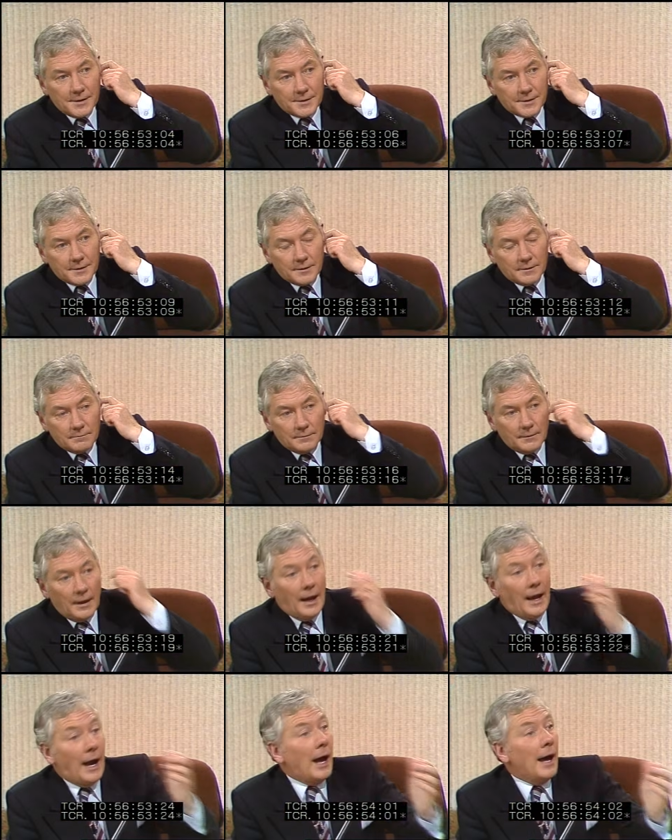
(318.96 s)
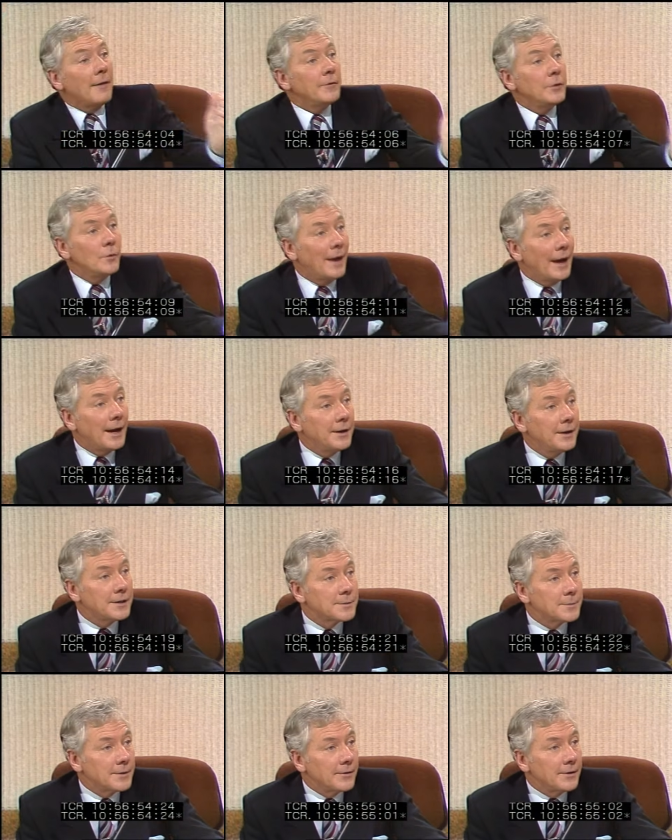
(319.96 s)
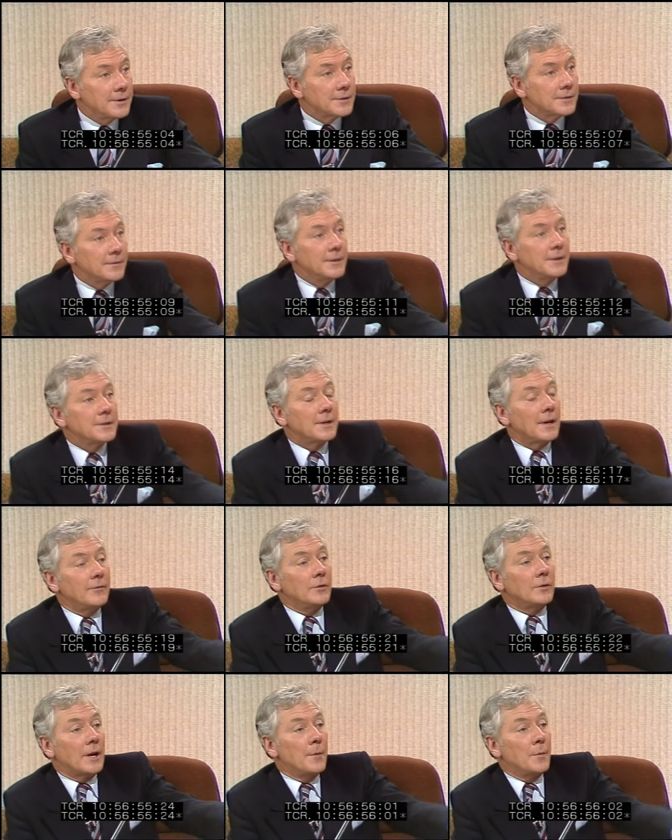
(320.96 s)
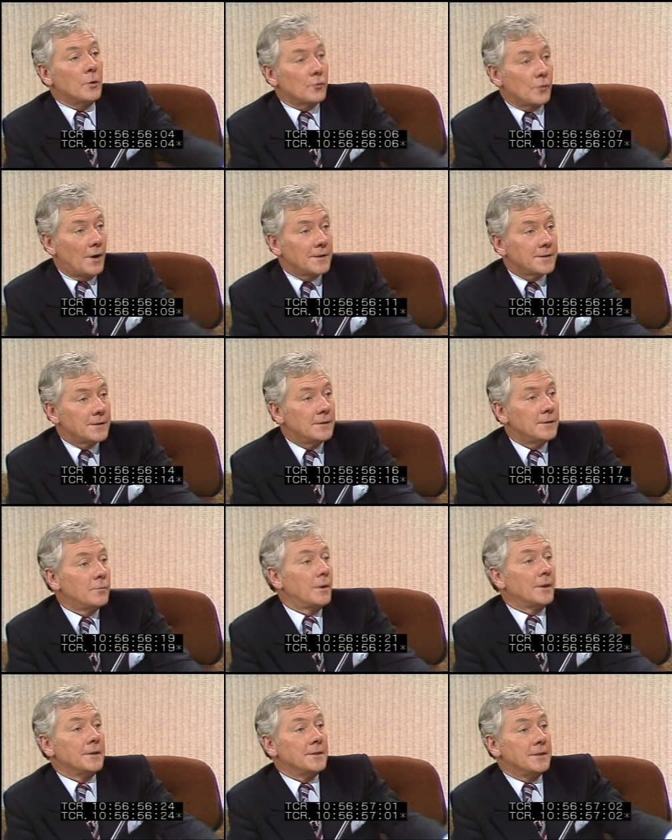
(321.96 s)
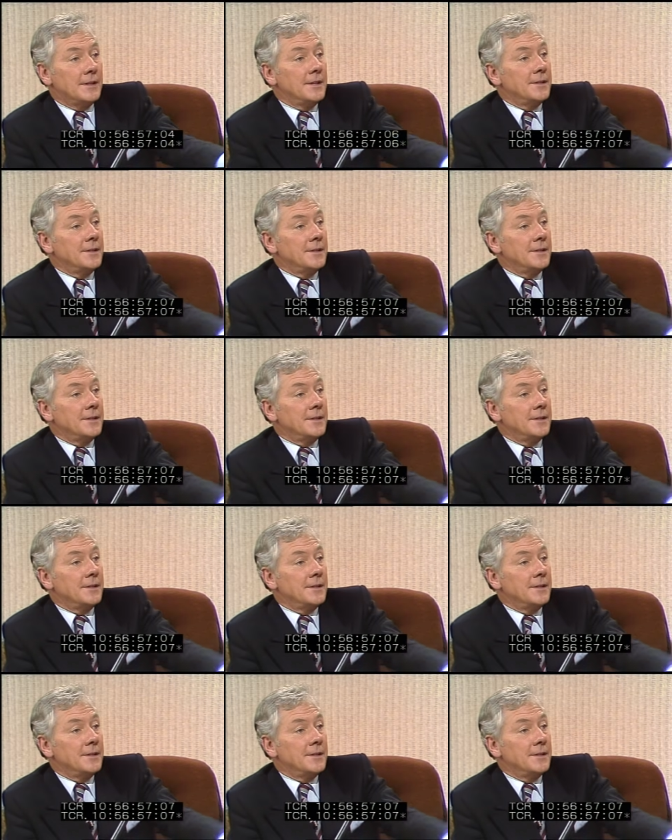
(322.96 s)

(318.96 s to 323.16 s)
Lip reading: sister, have you had experience of this? Have you come across it? What is